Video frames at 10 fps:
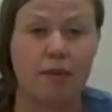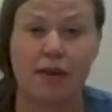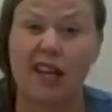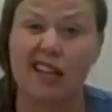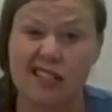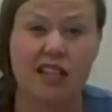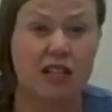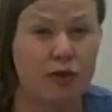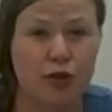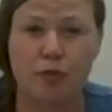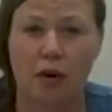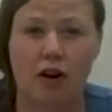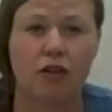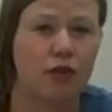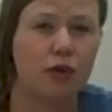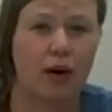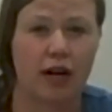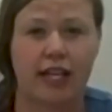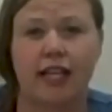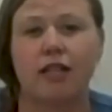but that is a huge part of who
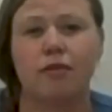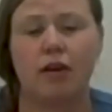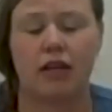I am.